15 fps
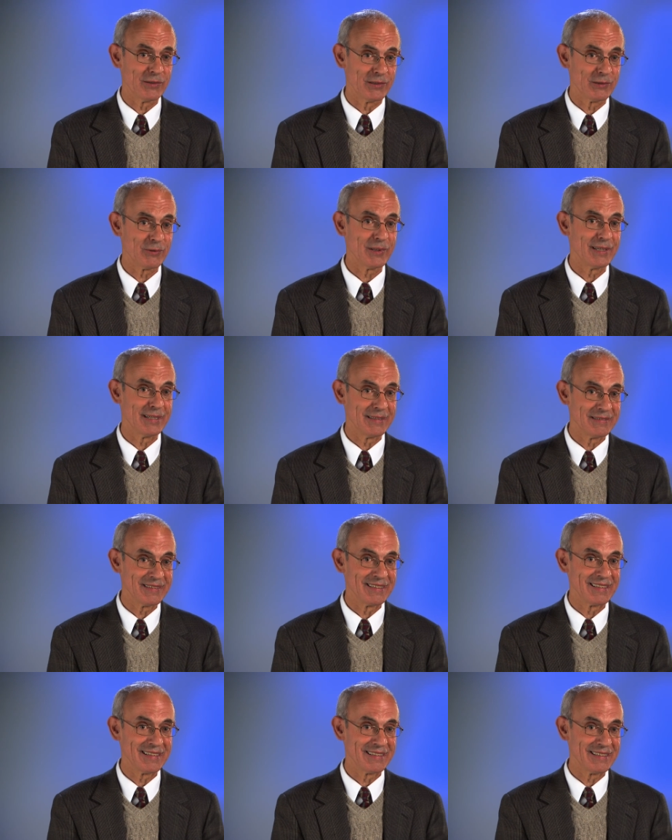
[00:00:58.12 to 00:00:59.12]
So it's really
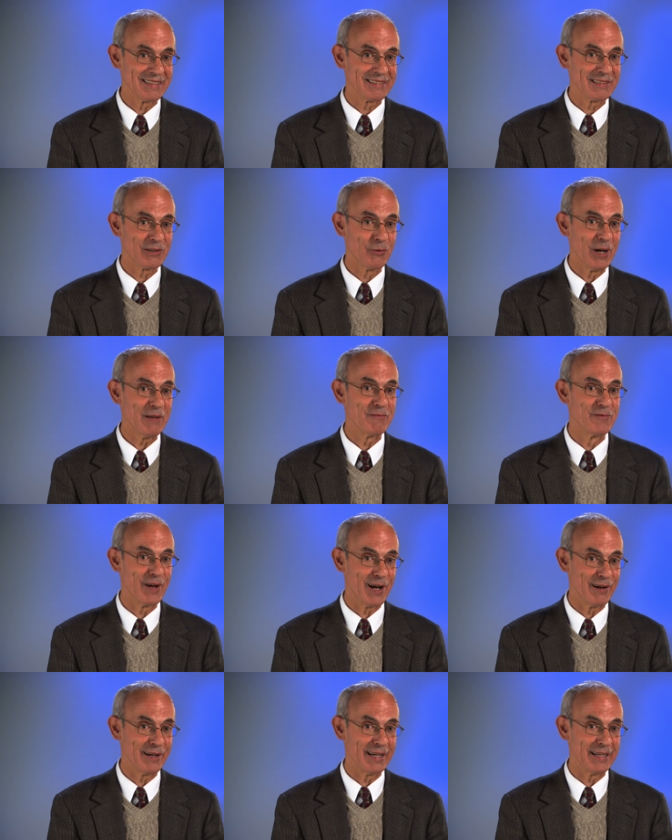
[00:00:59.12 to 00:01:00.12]
uh, it's quite
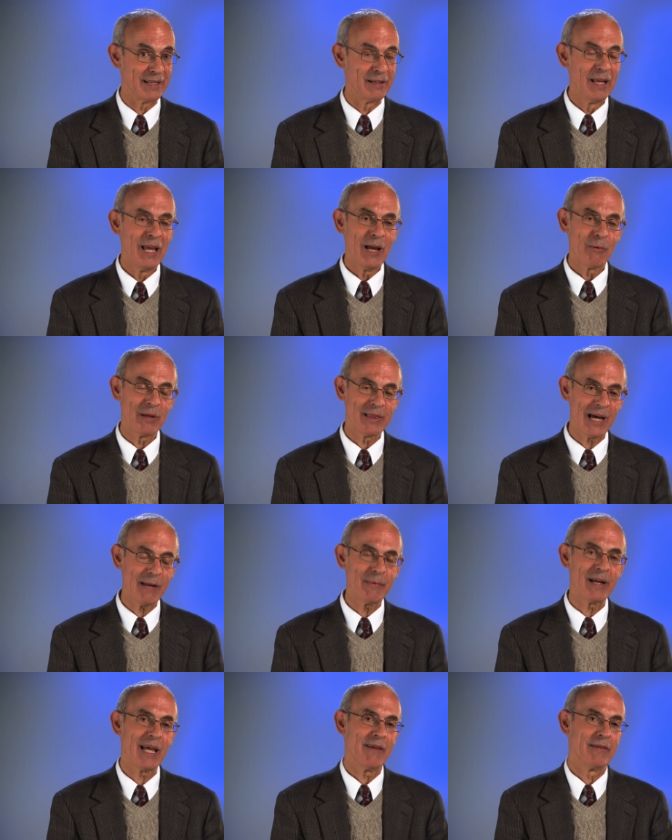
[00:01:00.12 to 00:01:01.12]
varied. And we thought
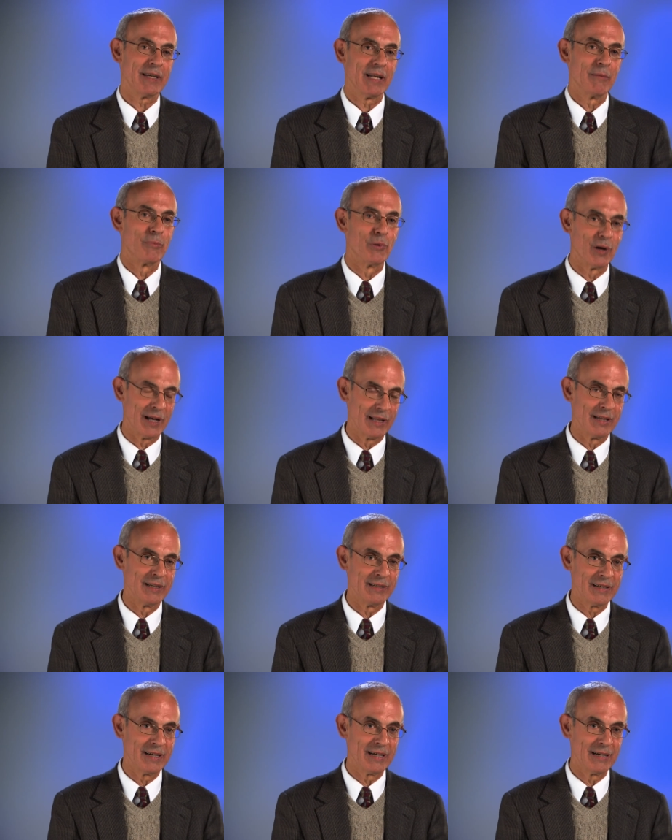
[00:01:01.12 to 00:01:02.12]
about having an umbrella
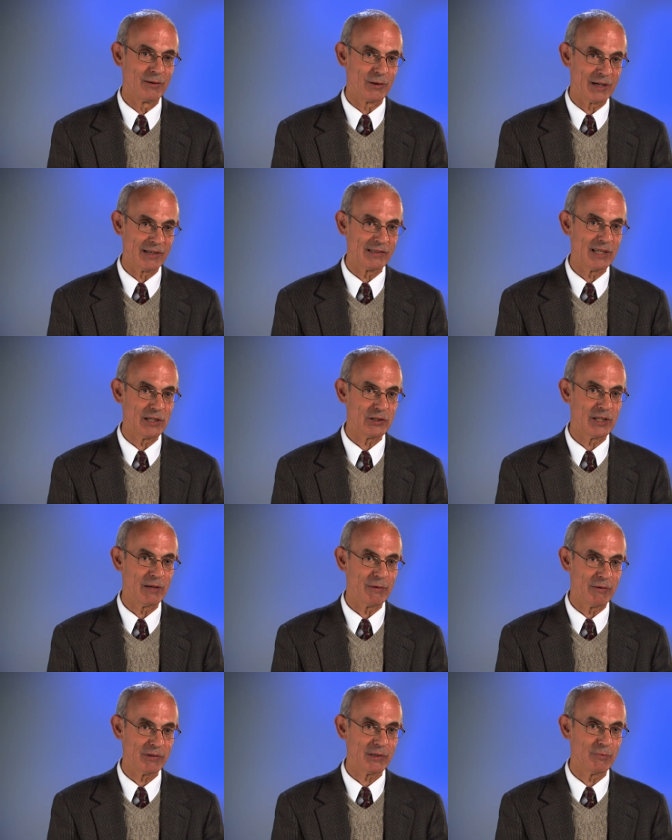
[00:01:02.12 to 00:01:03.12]
uh, organization that
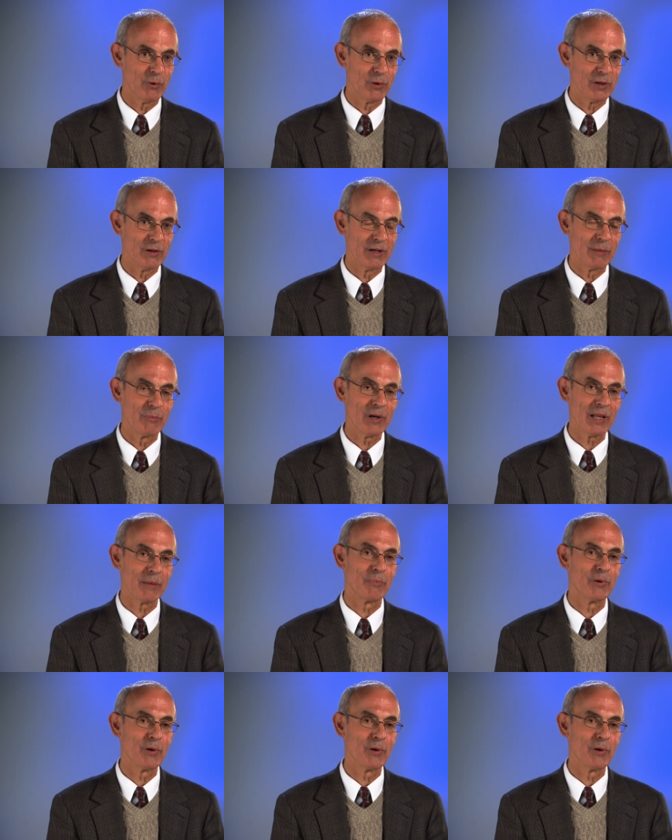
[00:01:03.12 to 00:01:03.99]
we would support or an umbrella